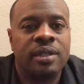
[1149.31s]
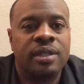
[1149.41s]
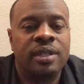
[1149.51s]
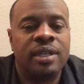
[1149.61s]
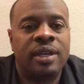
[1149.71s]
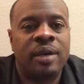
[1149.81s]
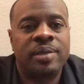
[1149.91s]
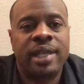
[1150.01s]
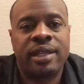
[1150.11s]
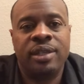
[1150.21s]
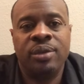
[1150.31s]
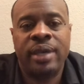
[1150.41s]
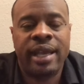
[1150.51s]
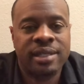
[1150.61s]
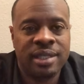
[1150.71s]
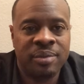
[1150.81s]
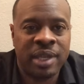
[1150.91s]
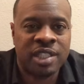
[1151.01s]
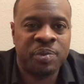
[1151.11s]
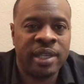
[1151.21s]
you. I was like, you exited my
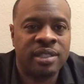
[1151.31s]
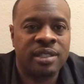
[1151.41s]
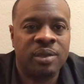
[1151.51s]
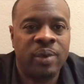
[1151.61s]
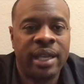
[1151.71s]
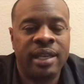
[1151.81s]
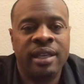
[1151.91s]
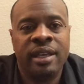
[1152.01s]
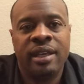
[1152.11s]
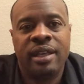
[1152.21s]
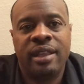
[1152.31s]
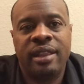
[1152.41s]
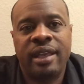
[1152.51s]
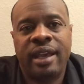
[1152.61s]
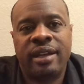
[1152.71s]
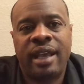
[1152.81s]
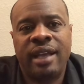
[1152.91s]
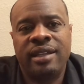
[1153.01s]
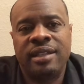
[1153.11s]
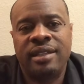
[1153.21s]
space in a way that I
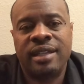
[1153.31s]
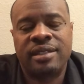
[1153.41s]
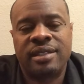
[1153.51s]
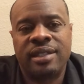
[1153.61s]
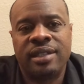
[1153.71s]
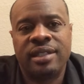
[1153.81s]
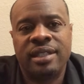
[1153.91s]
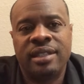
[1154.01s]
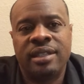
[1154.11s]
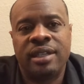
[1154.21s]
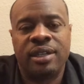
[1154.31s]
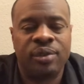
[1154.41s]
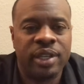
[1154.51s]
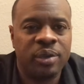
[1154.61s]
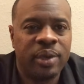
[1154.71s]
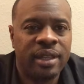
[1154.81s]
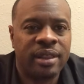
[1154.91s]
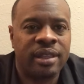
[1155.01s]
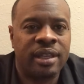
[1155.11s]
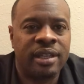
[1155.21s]
didn't necessarily agree with,
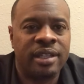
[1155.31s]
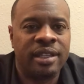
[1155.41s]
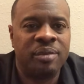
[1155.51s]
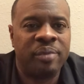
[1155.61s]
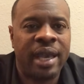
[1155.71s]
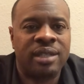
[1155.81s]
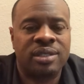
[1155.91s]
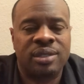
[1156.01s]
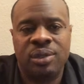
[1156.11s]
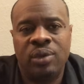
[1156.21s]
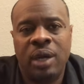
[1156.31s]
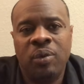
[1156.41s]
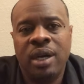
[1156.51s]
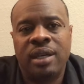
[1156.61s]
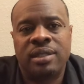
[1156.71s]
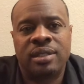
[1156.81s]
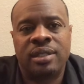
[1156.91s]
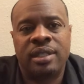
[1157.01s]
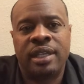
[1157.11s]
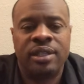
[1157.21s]
and it didn't match who I was
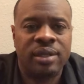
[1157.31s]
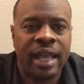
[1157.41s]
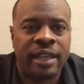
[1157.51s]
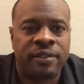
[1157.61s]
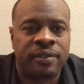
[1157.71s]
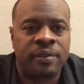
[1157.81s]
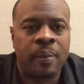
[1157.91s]
in your life